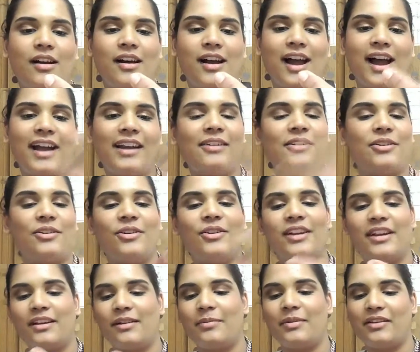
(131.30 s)
I don't know,
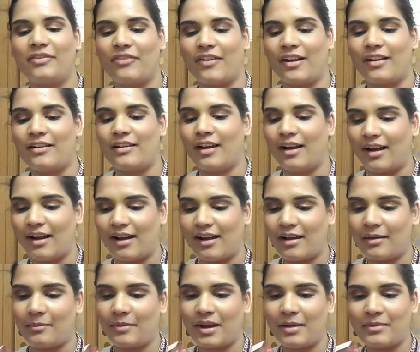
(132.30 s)
it'll be fun.
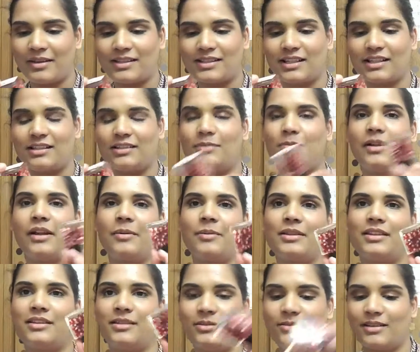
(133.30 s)
Um, I'm excited to play with
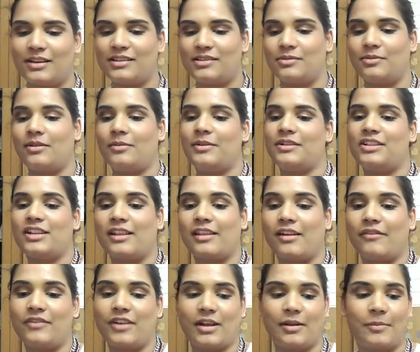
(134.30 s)
it. You guys know how much I
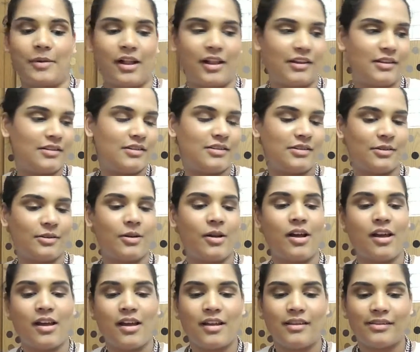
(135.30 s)
love nail polish, so
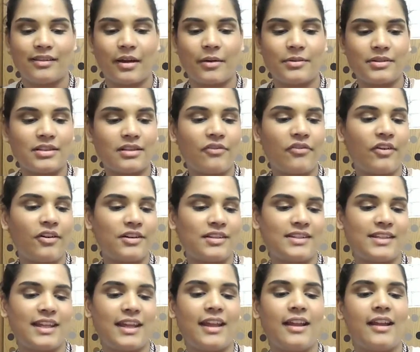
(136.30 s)
that was the first
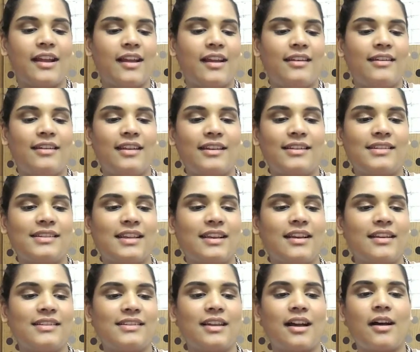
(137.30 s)
thing. Next thing
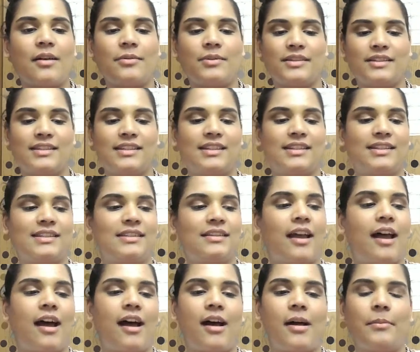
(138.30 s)
I saw was this
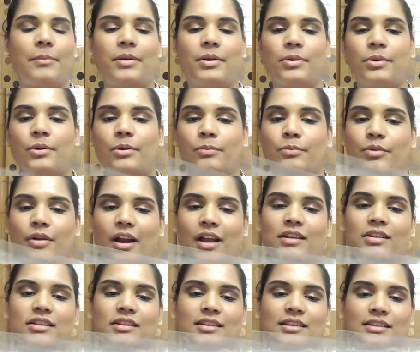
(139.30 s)
um, cool
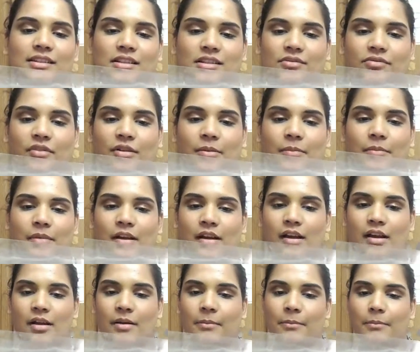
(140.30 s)
brush. This is from
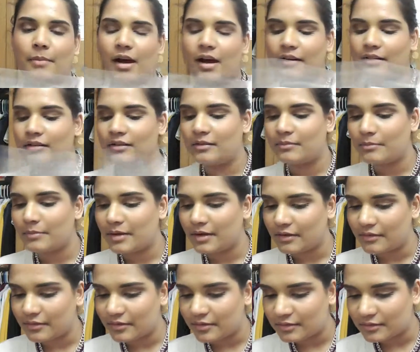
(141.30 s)
Modern
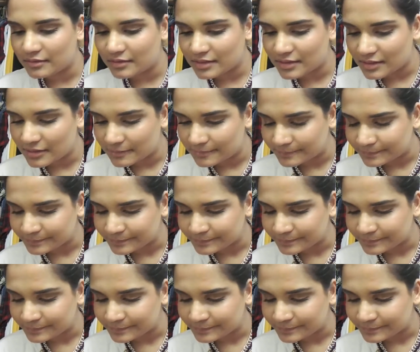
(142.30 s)
Minerals.